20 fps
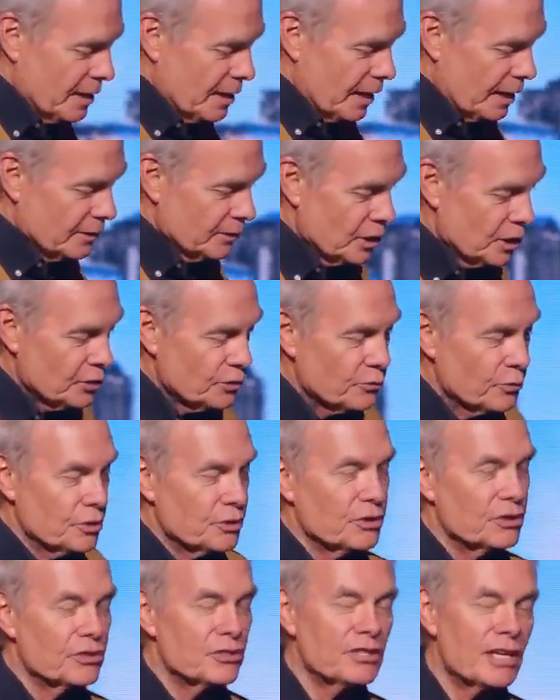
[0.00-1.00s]
And this
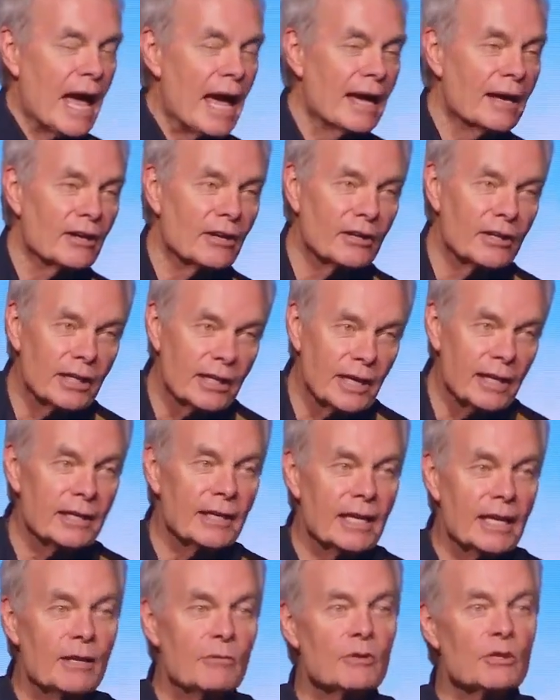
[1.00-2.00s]
was a Saturday,
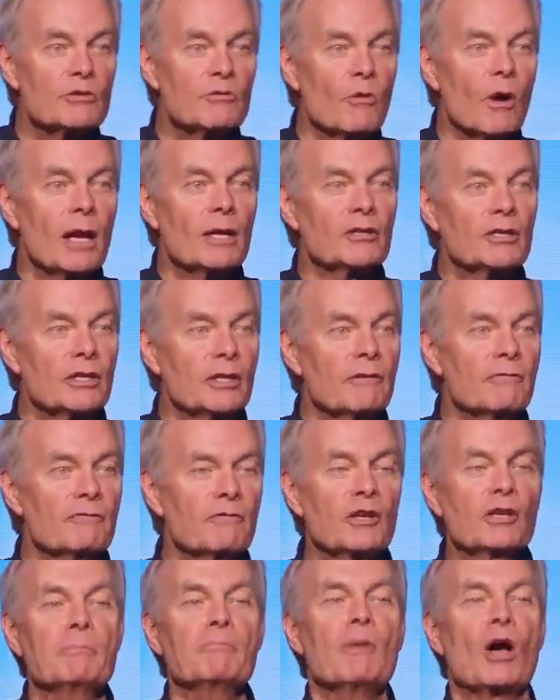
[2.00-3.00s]
and he was watching a
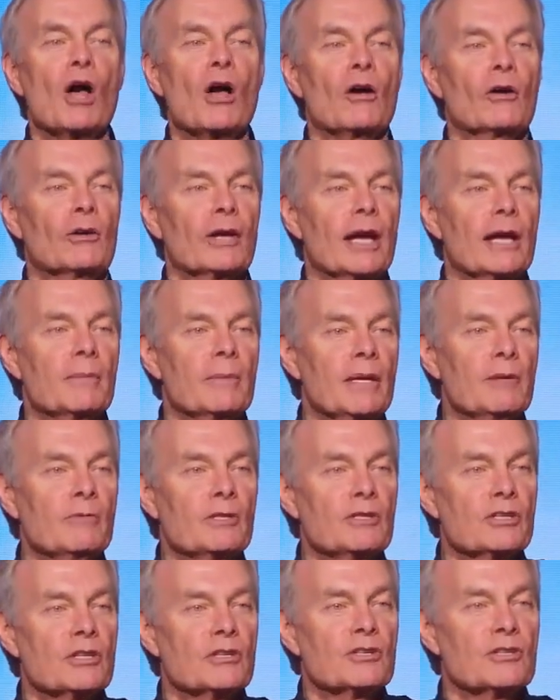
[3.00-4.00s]
football game. He
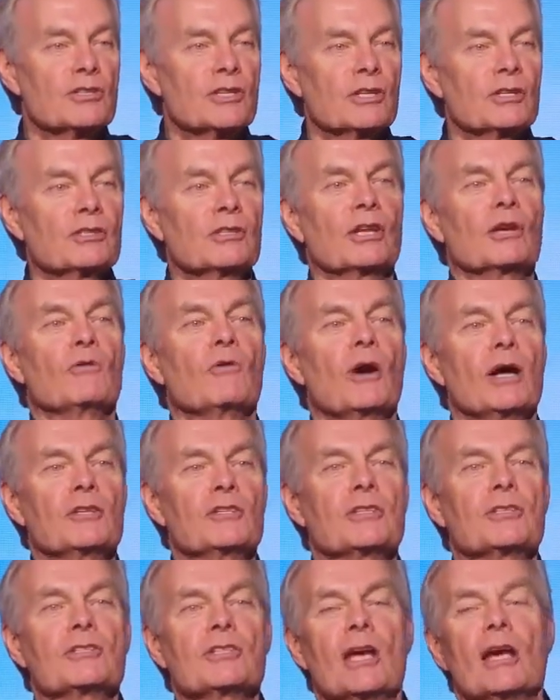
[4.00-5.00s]
was just sitting there
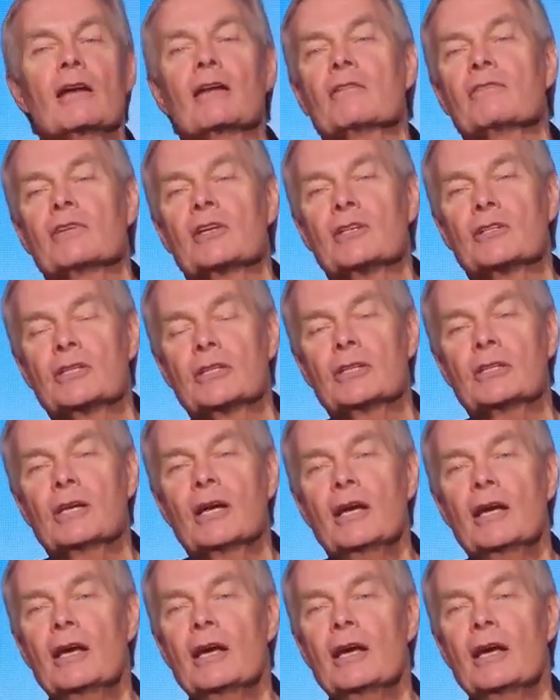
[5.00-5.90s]
watching television.